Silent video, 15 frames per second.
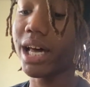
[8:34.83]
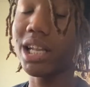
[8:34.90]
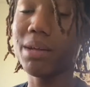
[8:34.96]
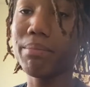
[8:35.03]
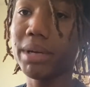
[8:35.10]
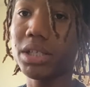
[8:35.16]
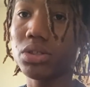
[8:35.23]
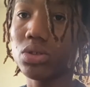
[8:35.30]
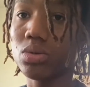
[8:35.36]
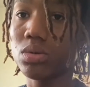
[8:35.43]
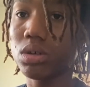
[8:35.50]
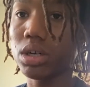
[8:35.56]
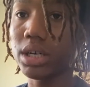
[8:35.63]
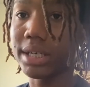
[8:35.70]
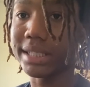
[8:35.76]

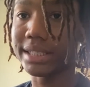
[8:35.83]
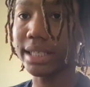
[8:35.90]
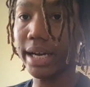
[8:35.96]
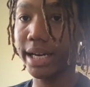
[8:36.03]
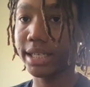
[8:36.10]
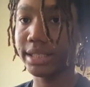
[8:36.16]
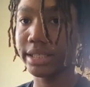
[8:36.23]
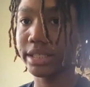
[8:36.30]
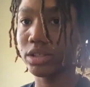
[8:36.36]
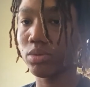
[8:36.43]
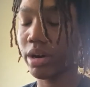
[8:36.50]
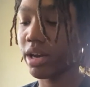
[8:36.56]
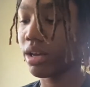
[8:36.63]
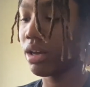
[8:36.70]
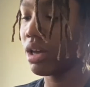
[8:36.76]
elemental sciences,
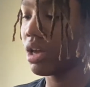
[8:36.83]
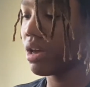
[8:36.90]
right?